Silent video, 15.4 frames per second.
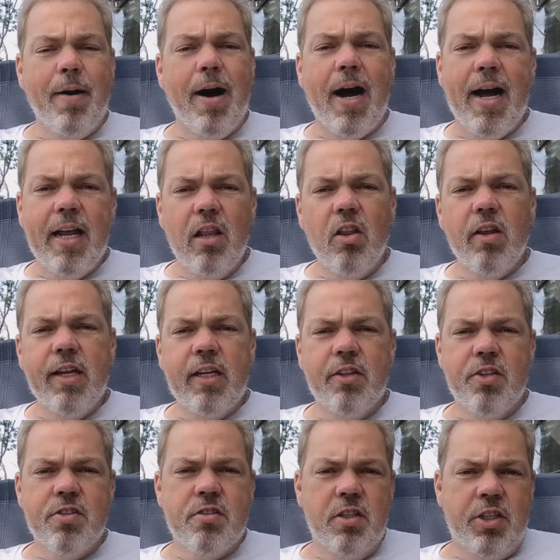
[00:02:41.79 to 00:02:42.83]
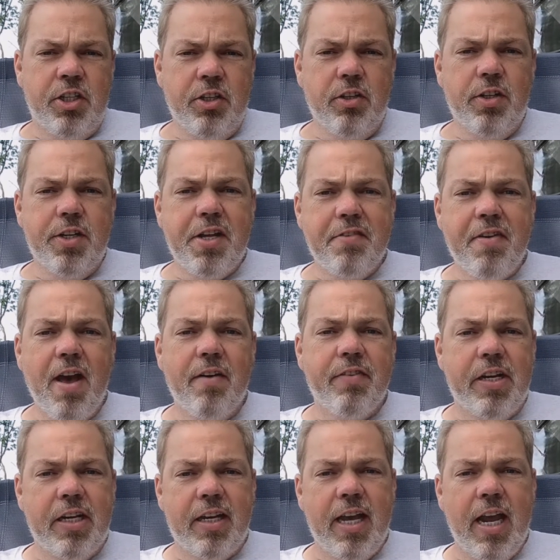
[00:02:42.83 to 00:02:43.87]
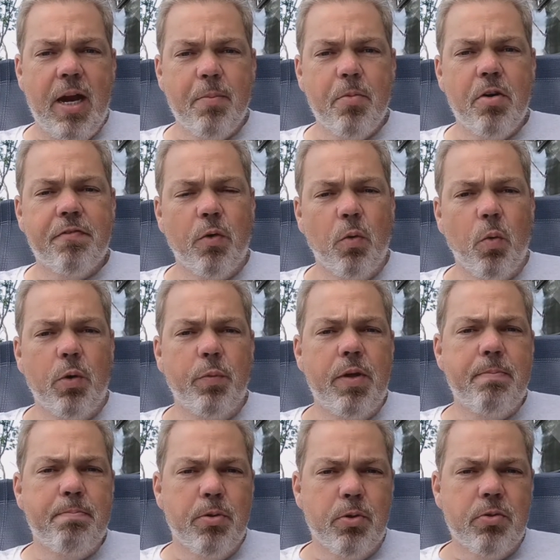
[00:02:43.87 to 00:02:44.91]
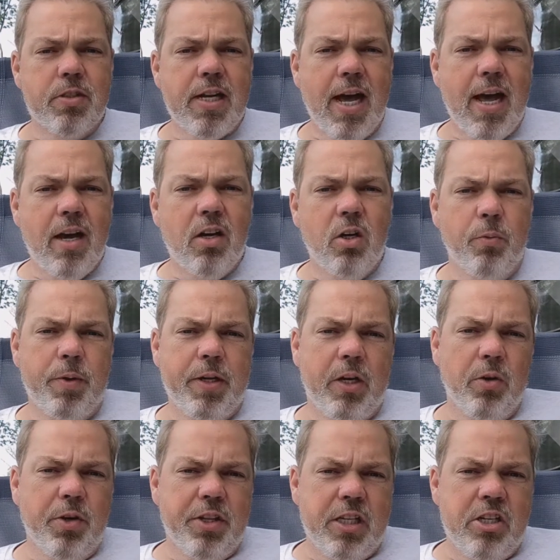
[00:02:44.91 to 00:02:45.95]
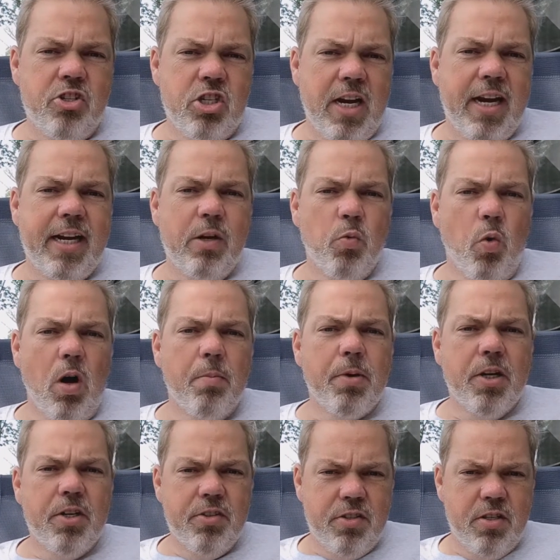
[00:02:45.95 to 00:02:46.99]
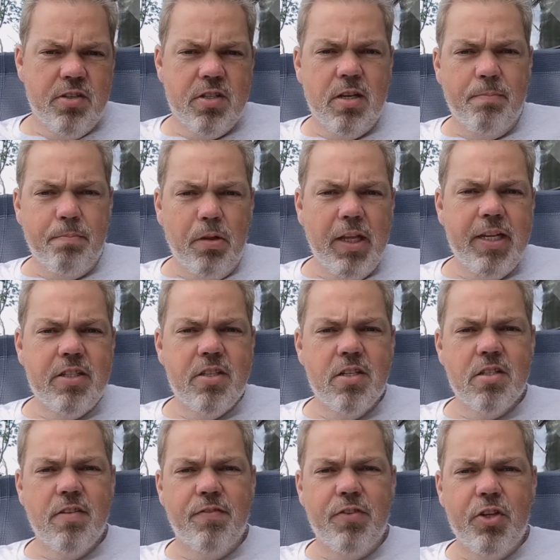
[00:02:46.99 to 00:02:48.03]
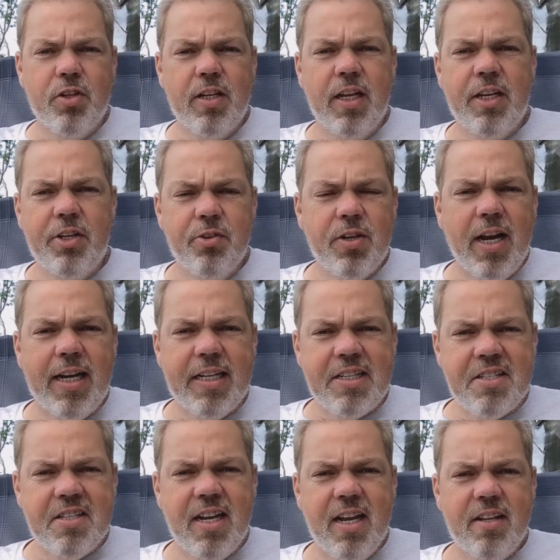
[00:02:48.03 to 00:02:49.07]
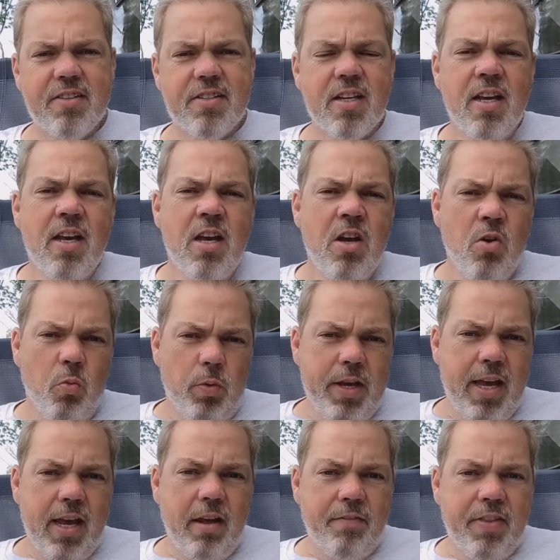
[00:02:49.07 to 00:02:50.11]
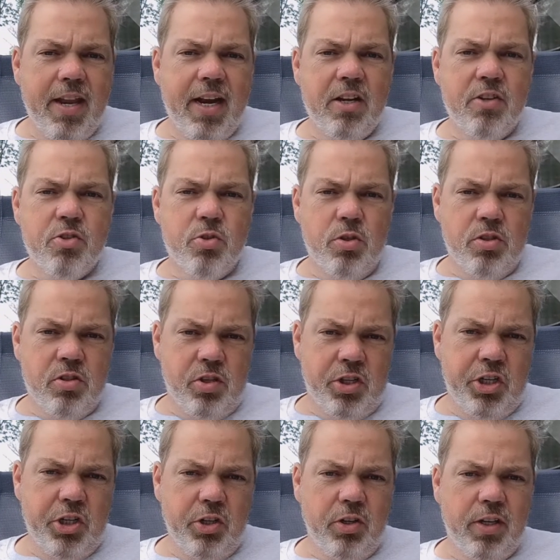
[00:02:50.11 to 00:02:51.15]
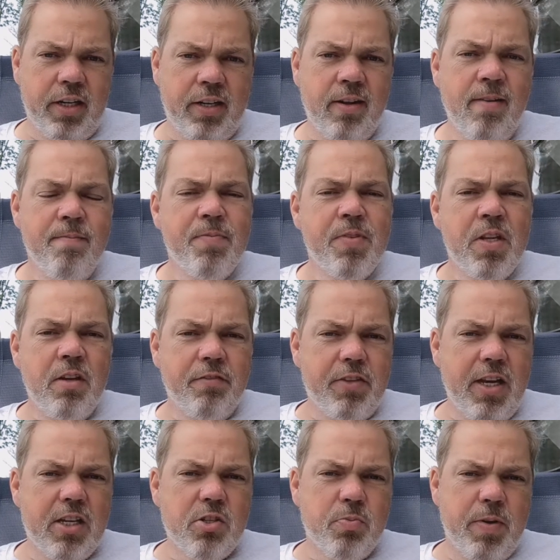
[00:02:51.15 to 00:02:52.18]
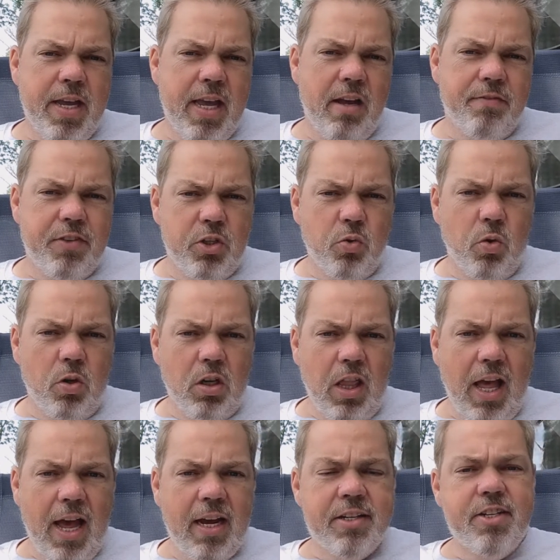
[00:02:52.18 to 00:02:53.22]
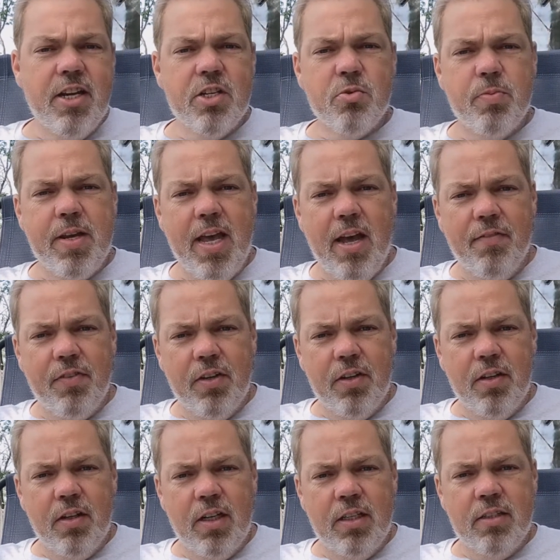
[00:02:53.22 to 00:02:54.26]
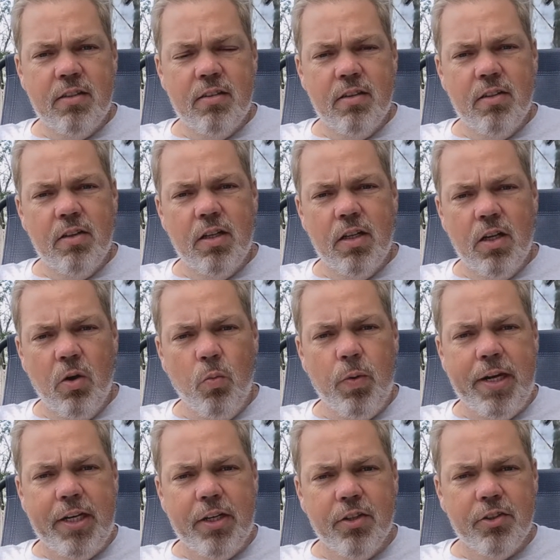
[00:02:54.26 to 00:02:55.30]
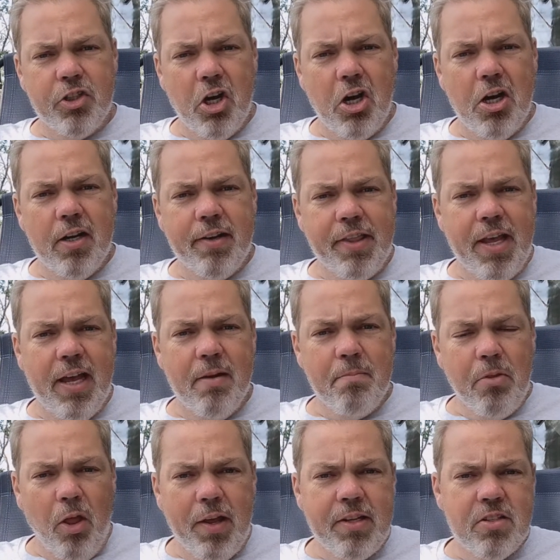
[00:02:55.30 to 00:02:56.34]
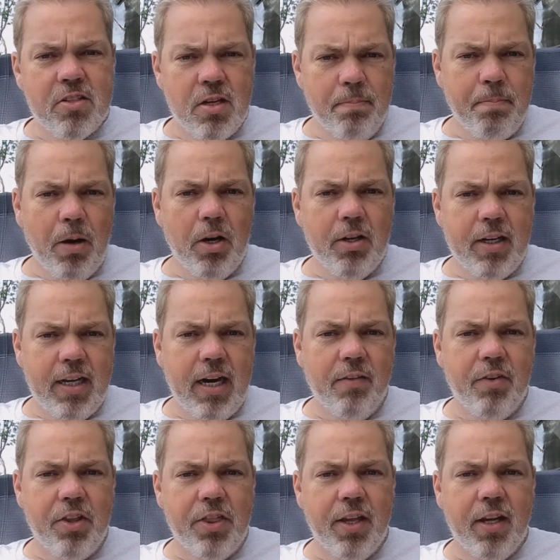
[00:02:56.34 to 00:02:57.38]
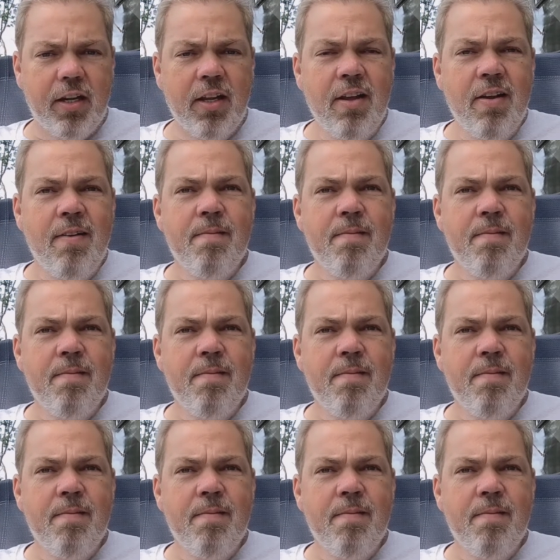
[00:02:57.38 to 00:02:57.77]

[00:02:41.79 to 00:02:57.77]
I like the security of having a camera for when we boondock or we go to these shady Walmarts in some places in the United States. We have that extra security. Yes, we have the door locked. Yes, we have a wiener dog that likes to bark at everything.